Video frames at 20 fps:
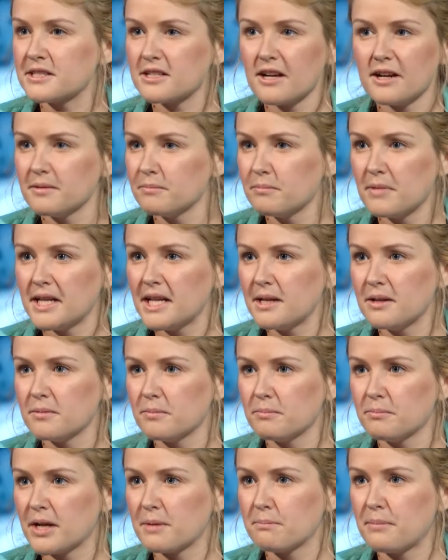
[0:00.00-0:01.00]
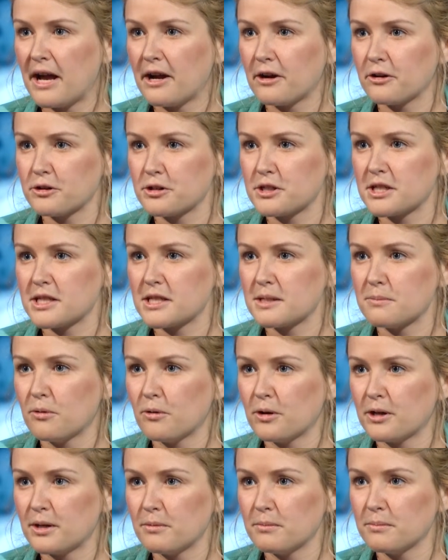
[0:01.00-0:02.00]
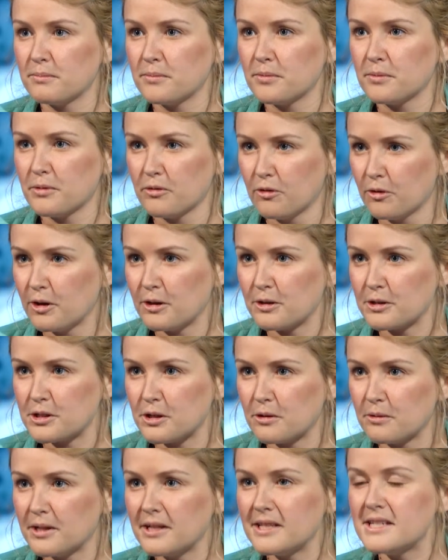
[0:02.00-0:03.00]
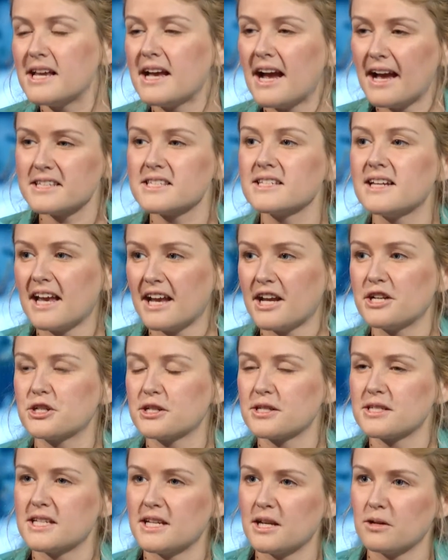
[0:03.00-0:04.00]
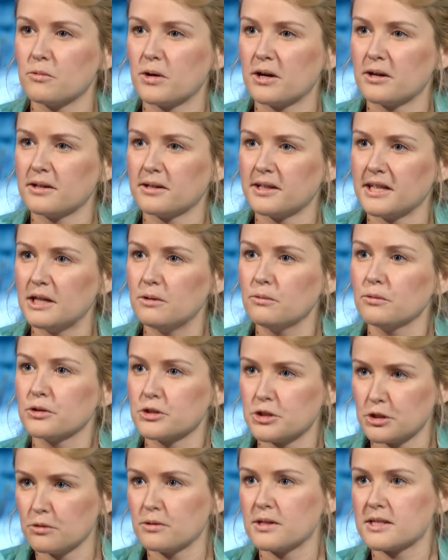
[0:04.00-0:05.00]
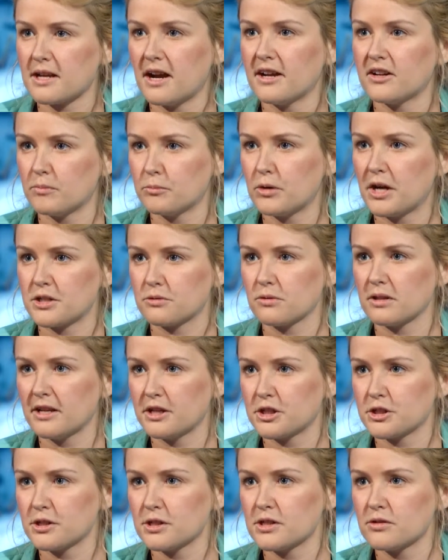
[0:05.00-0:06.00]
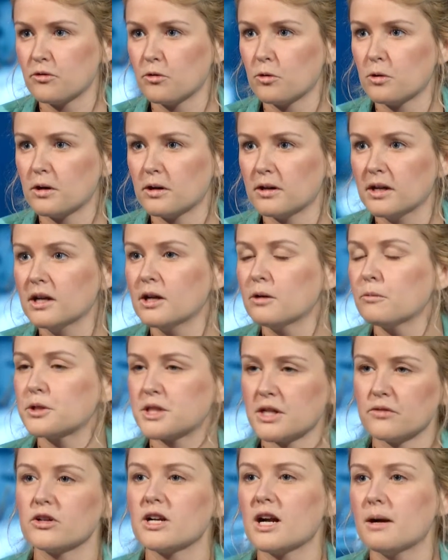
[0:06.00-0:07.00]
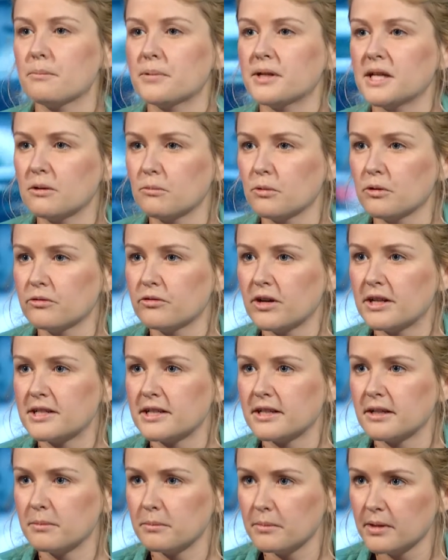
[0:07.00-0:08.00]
gotten many big backers to support him before. So he has an agency where he will do this kind of press relations for whichever company will fund him.